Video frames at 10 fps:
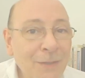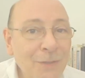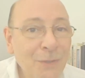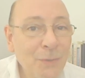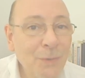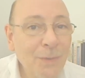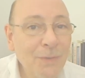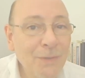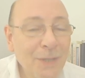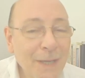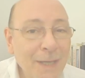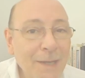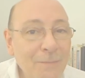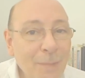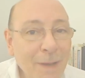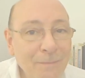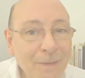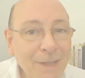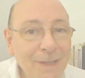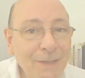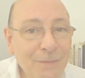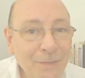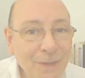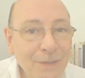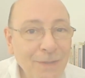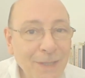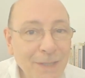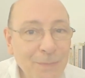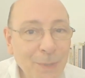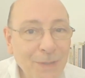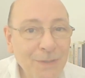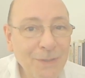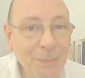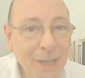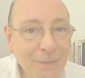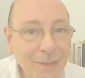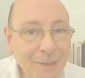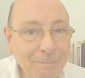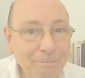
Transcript: to say, if my feelings fit the experience I'm having,